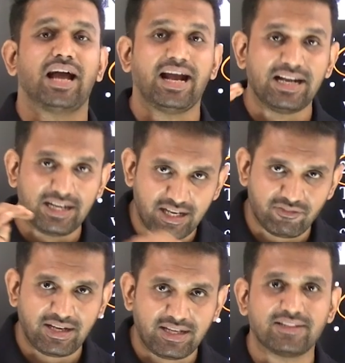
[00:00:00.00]
and
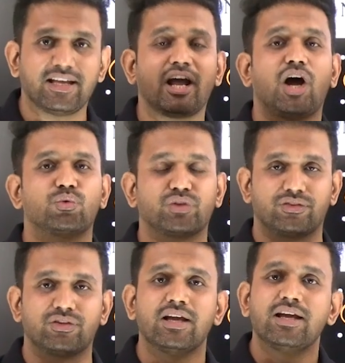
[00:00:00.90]
live in their
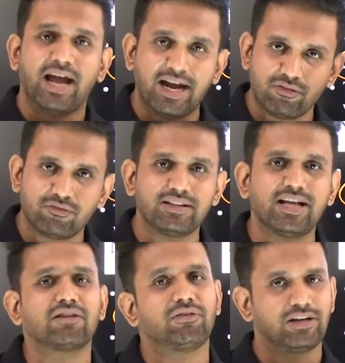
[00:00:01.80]
houses, and with
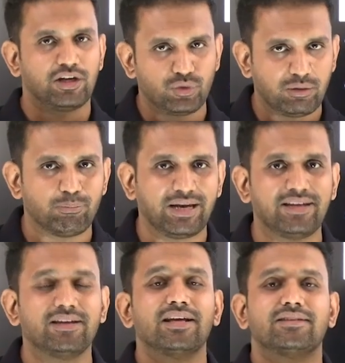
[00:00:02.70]
that we will give them
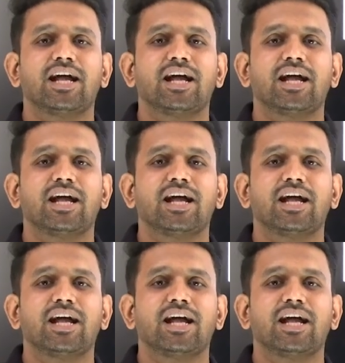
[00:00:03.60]
money.